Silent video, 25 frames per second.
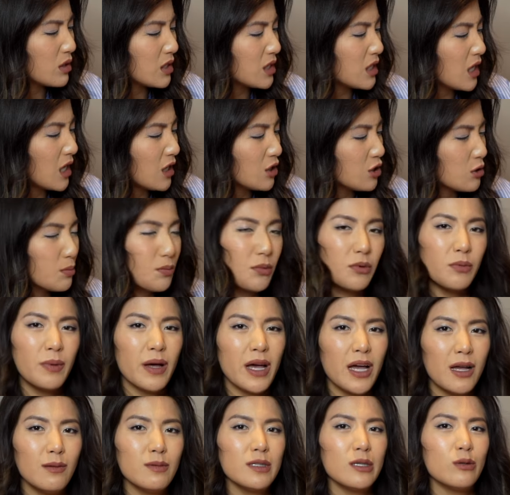detachable,
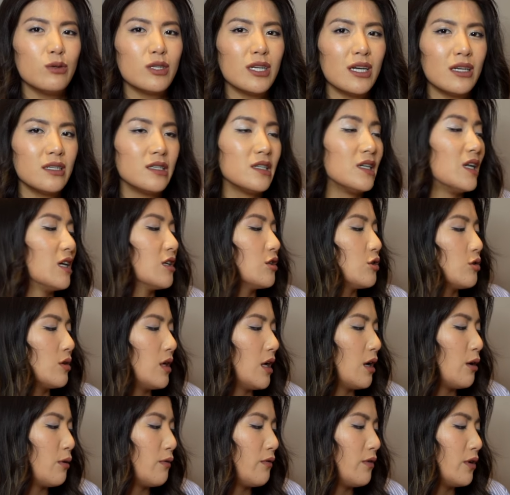perhaps that would add an extra
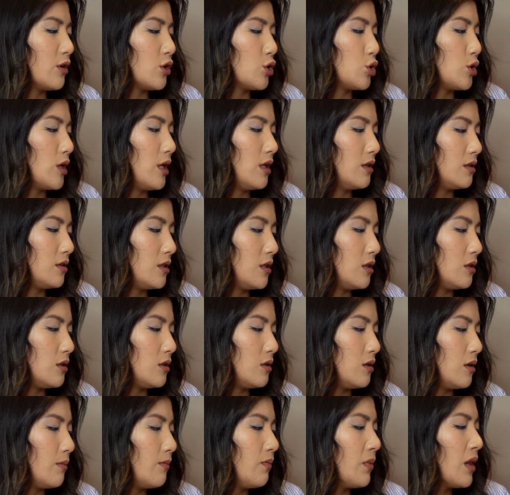layer of functionality
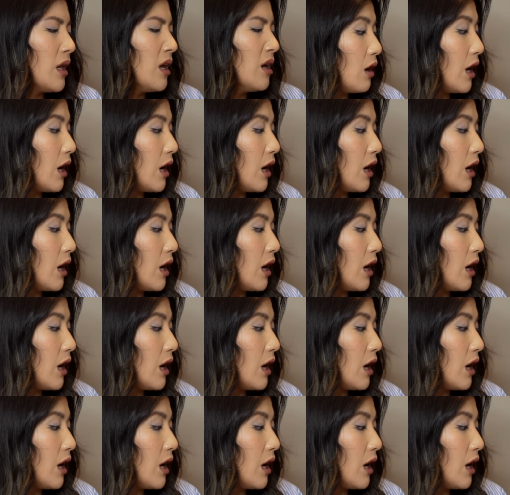to them.